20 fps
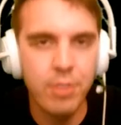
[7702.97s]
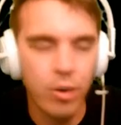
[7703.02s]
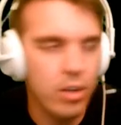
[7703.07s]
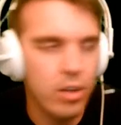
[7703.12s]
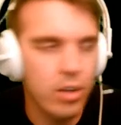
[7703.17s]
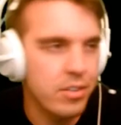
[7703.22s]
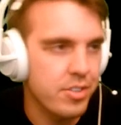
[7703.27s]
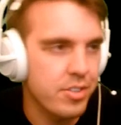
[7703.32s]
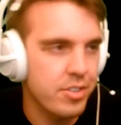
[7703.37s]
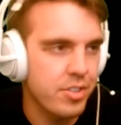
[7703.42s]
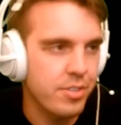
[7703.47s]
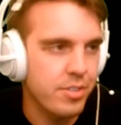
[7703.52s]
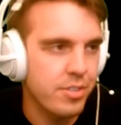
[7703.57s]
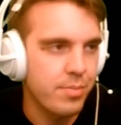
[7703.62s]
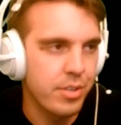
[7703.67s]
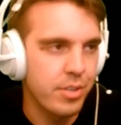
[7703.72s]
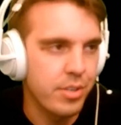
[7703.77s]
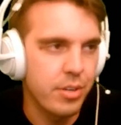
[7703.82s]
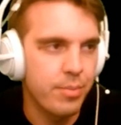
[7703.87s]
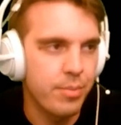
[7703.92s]
ults,
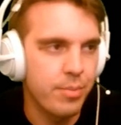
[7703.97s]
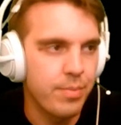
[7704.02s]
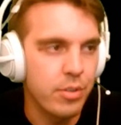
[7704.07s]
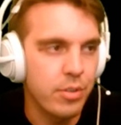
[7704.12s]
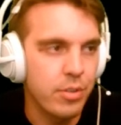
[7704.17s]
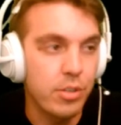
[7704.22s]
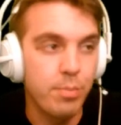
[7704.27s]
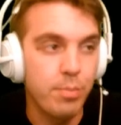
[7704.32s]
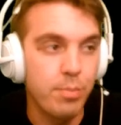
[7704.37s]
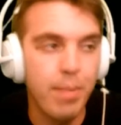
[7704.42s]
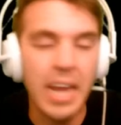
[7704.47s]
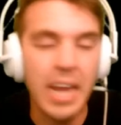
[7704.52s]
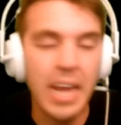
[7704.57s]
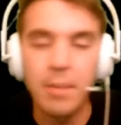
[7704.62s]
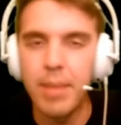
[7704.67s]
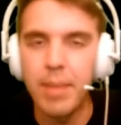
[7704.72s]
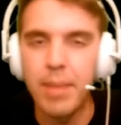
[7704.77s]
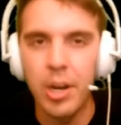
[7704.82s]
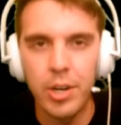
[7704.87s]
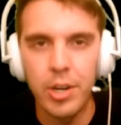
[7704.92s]
you can bait
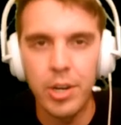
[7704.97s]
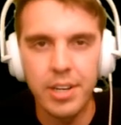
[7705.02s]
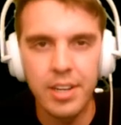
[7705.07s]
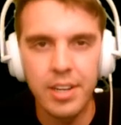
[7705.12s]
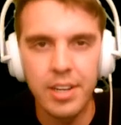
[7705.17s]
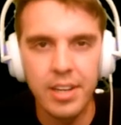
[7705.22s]
Baron.